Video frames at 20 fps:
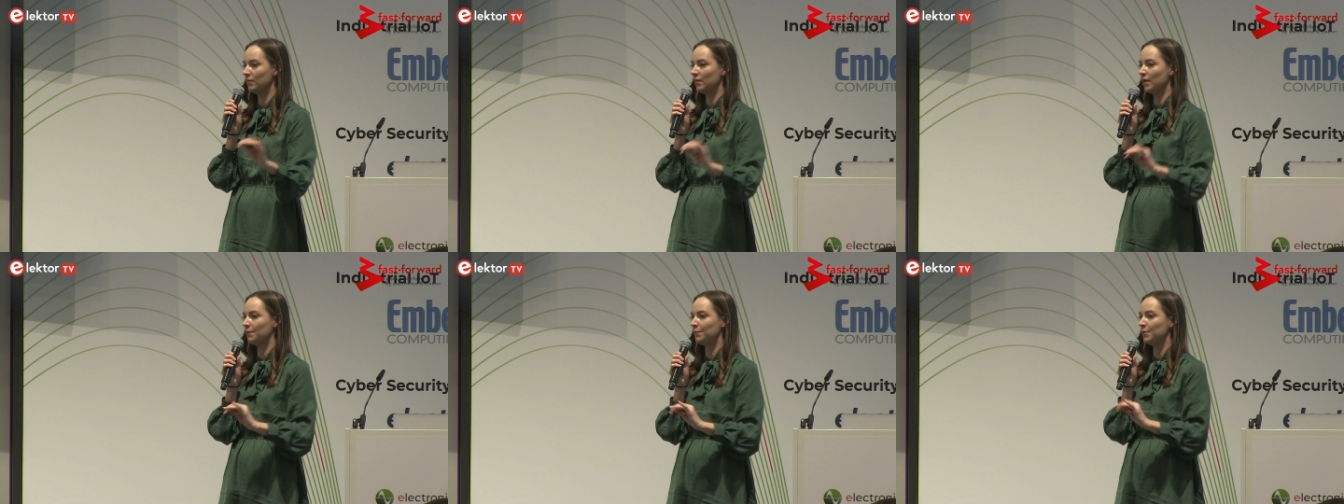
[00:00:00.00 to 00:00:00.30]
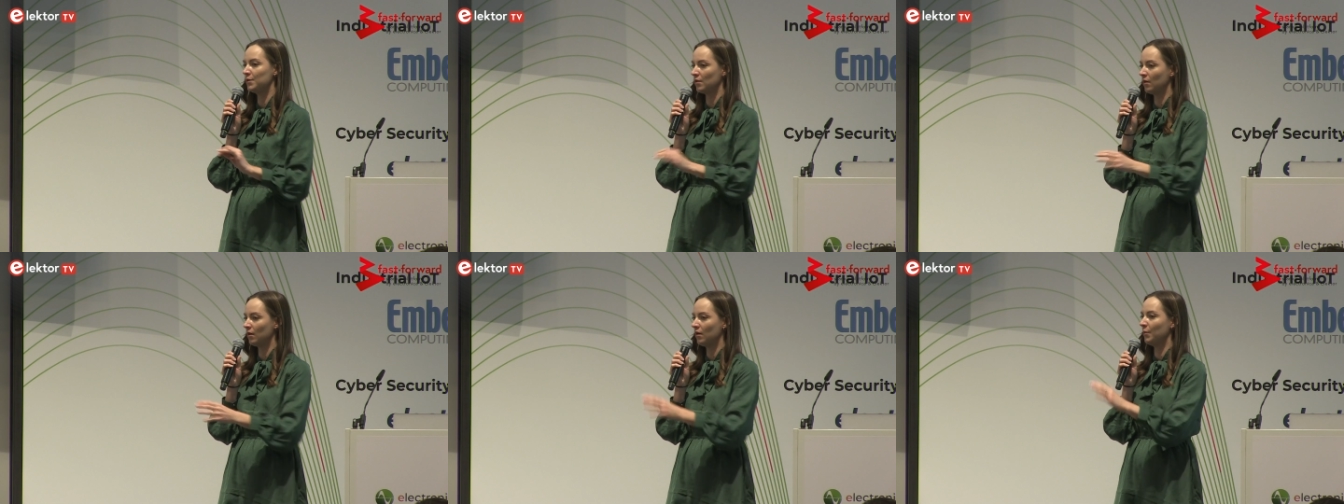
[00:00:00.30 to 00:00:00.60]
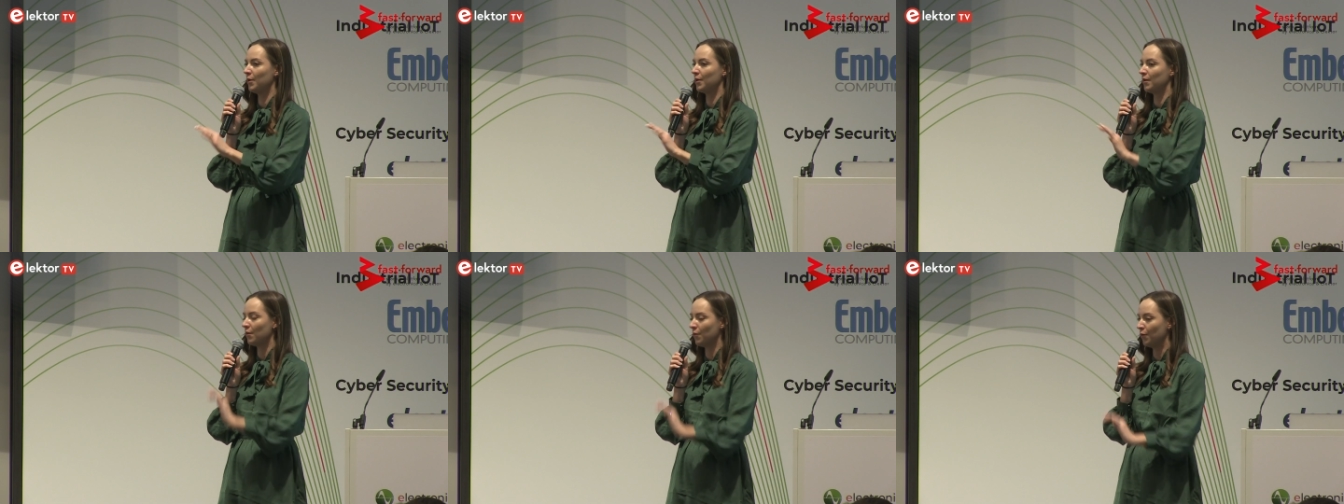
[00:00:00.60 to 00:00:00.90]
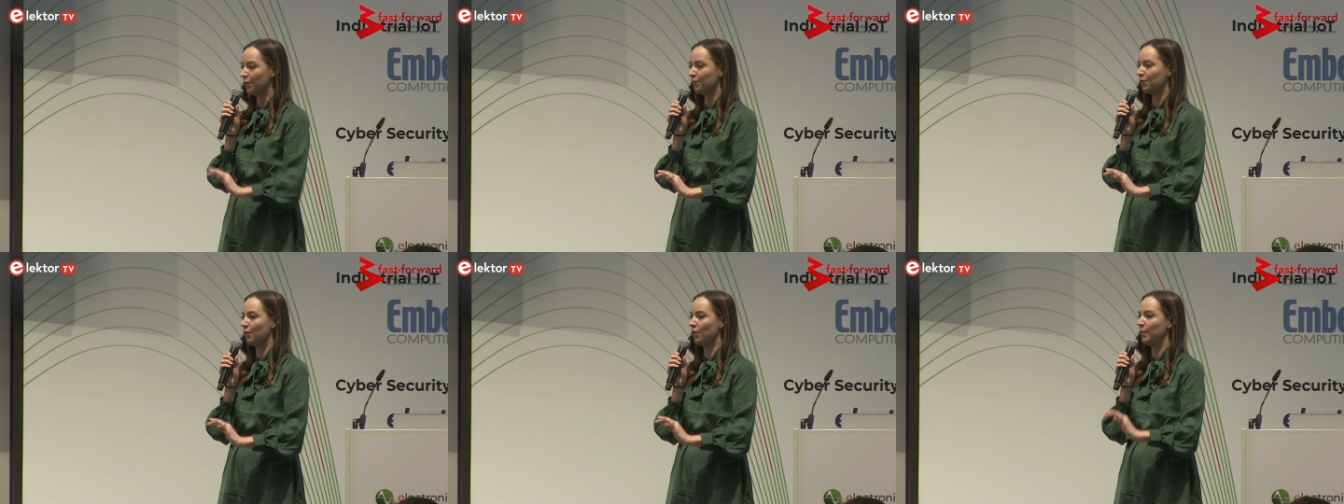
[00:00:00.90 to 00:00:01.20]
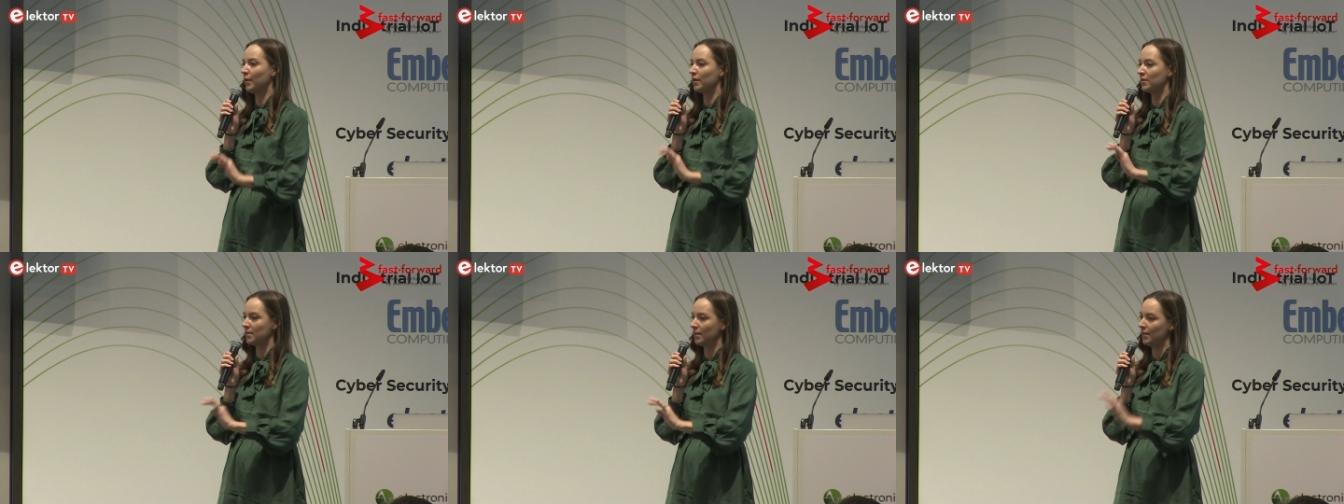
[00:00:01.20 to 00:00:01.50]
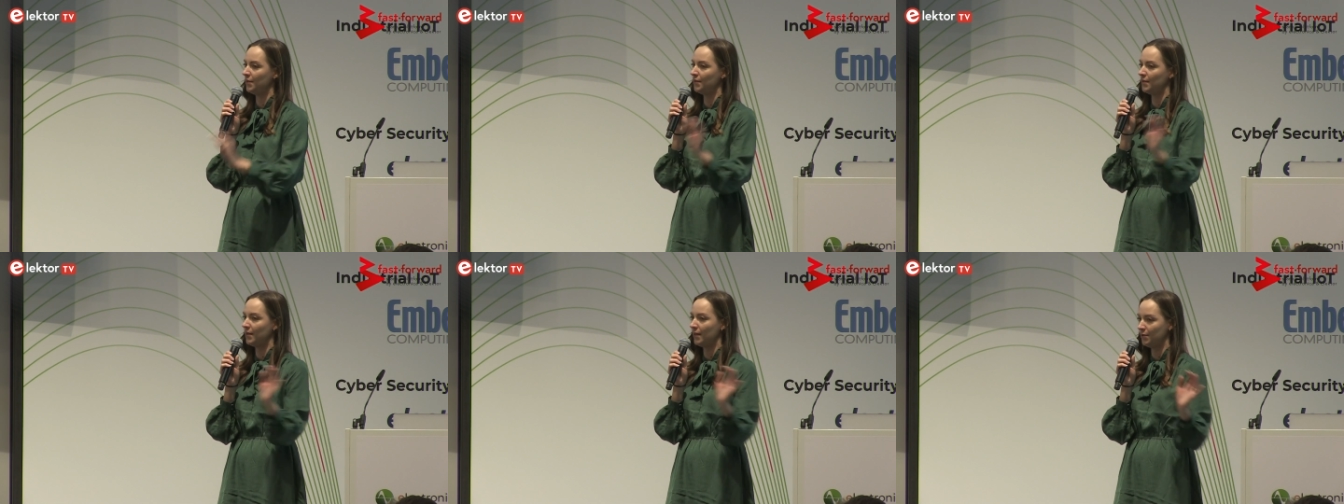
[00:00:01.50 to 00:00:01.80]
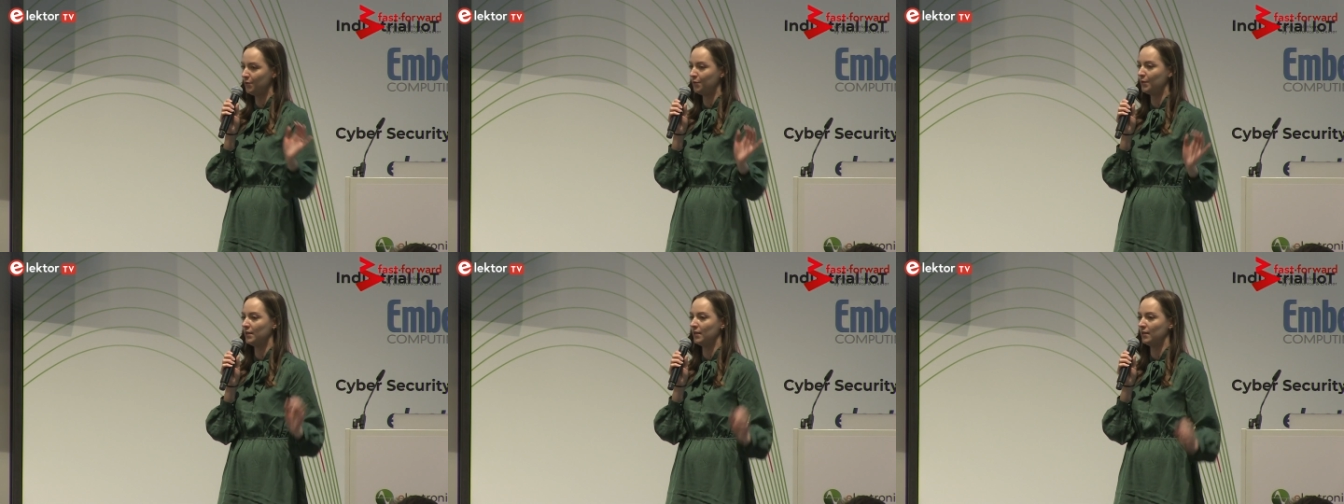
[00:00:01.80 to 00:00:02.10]
If we talk about our own robots, then they
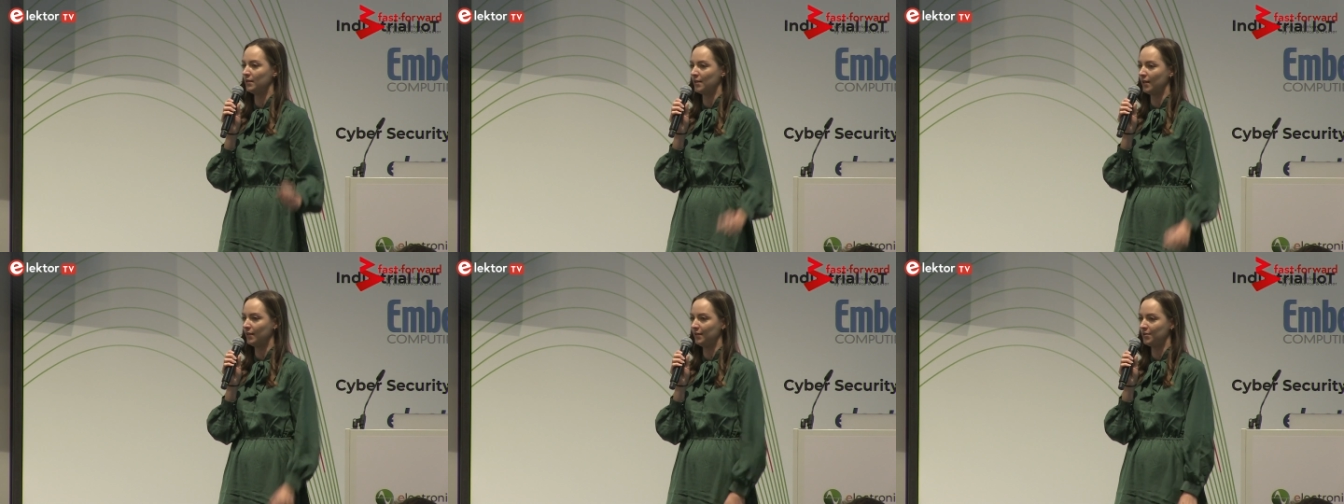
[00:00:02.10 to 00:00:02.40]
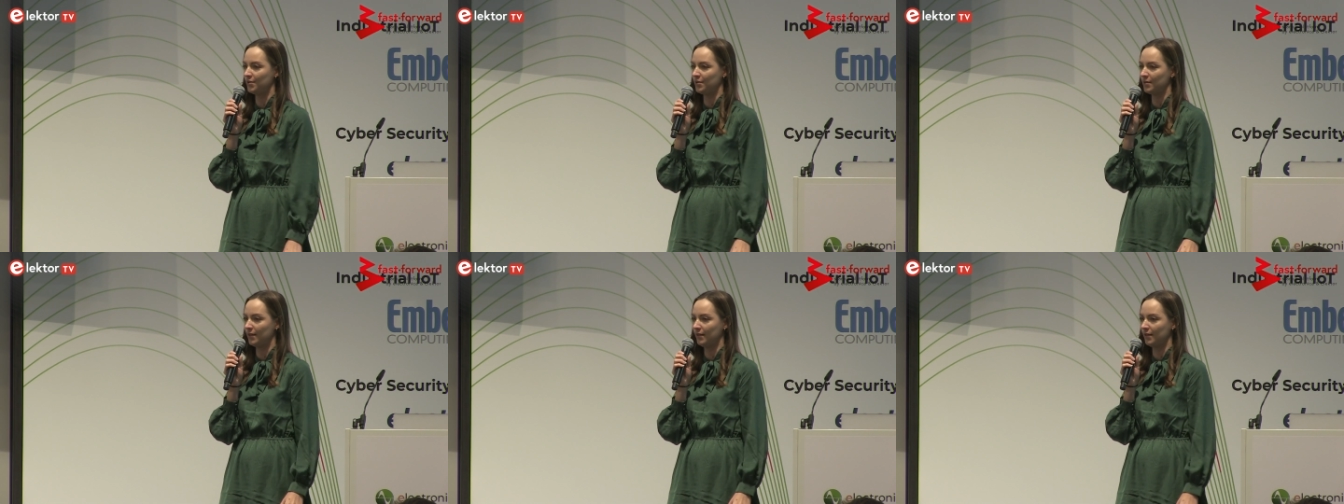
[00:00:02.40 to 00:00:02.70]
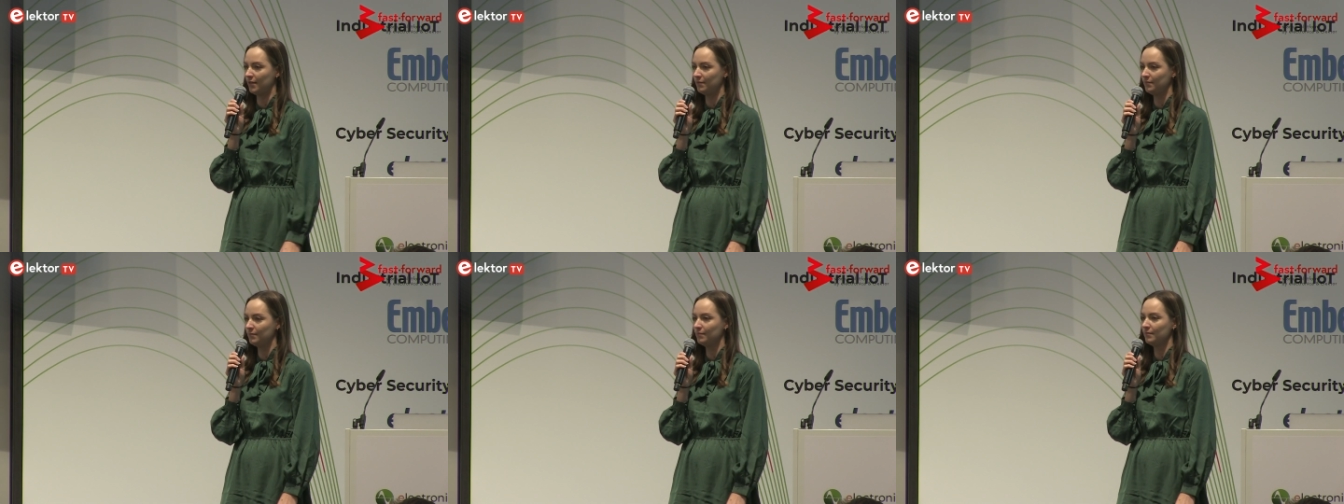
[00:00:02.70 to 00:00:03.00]
do it intelligently.